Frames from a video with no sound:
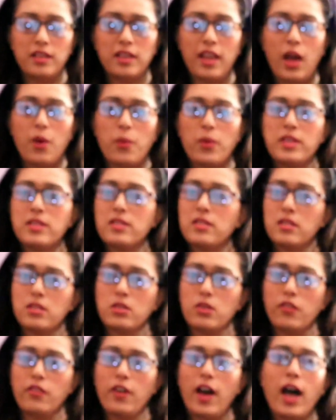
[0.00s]
Now
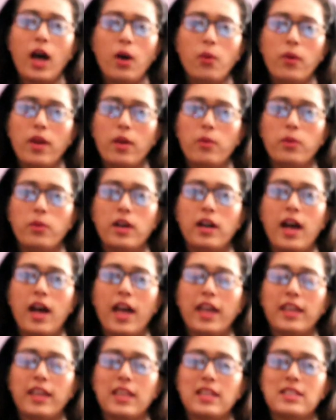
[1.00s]
instead of however,
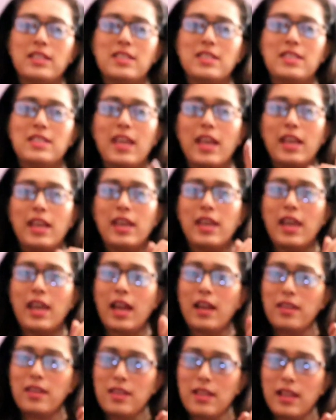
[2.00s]
I can say
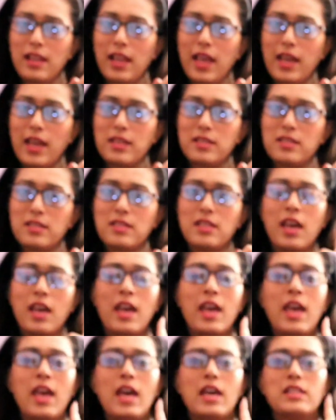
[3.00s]
nonetheless,
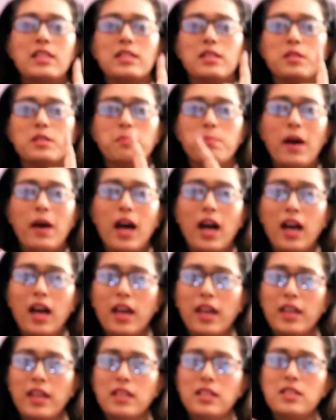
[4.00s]

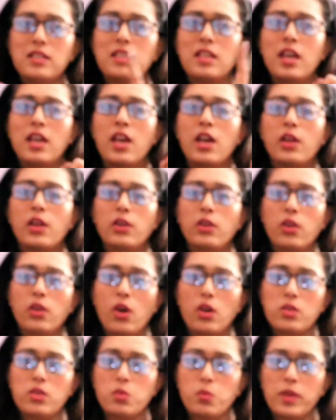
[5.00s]
despite,
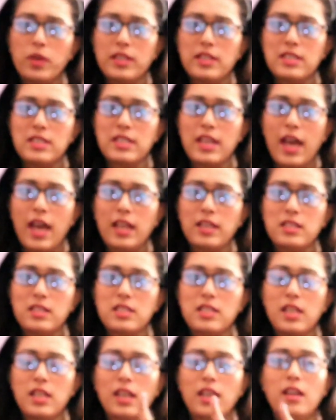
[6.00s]

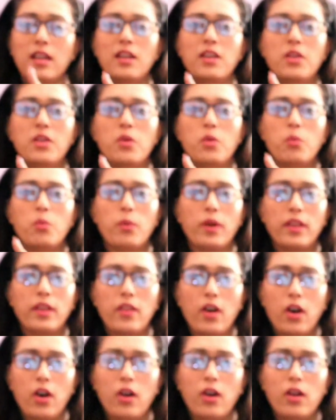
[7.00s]
notwithstanding,
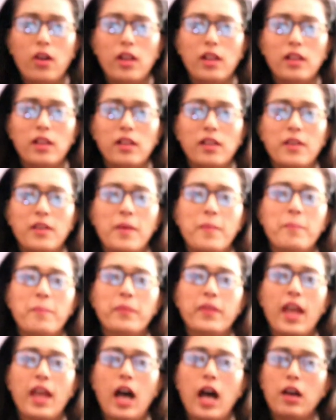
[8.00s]
withal,
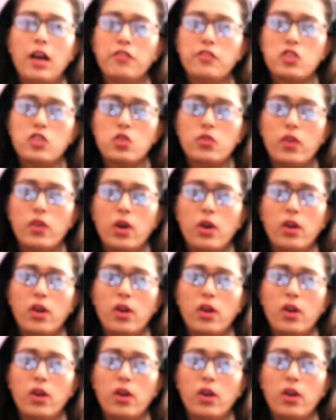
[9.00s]
after